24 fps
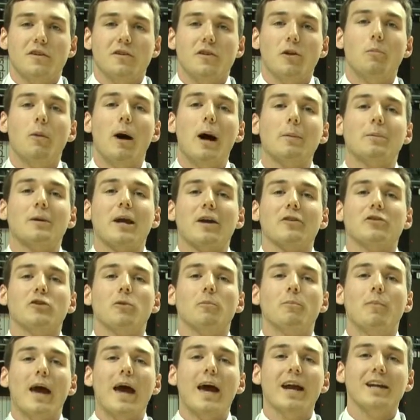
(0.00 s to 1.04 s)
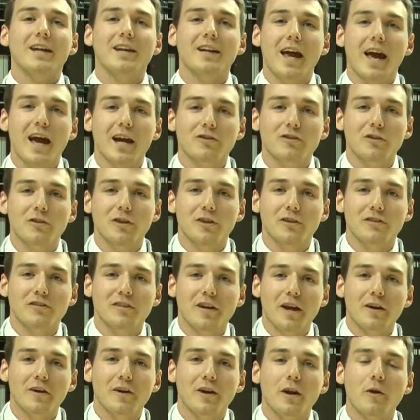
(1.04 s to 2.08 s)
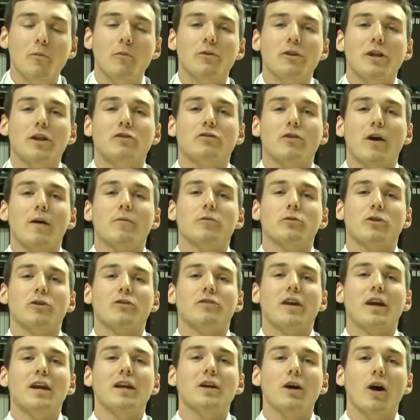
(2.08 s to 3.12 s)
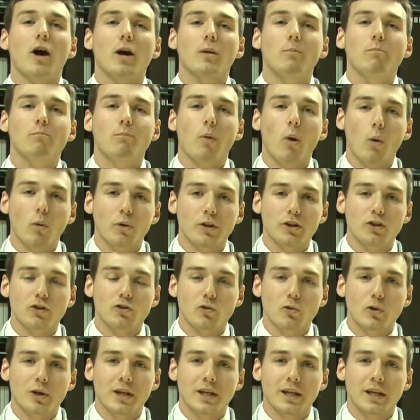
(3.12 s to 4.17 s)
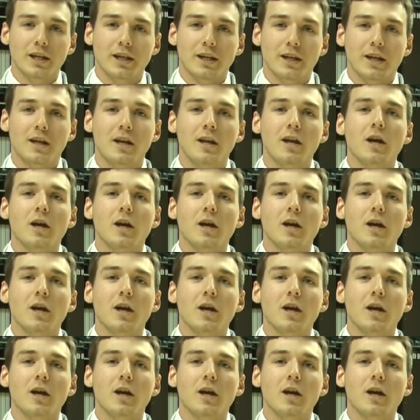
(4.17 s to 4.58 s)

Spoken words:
The Bobcats are back in action this Saturday when they travel to take on Bowling Green.